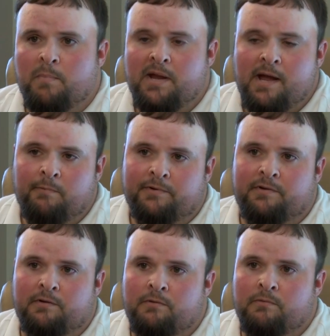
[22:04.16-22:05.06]
be able
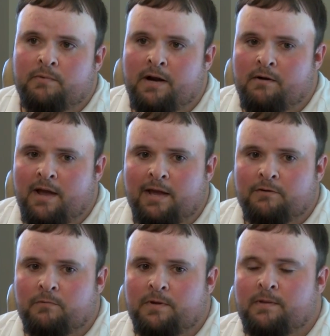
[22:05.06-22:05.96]
to
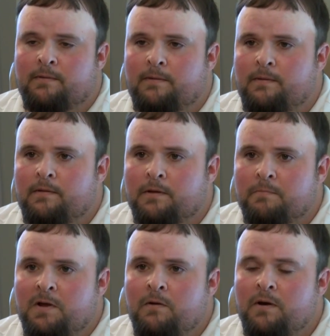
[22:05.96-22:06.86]
interact with the
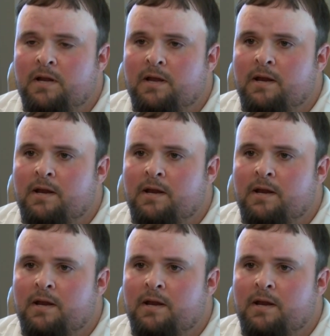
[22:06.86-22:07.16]
community.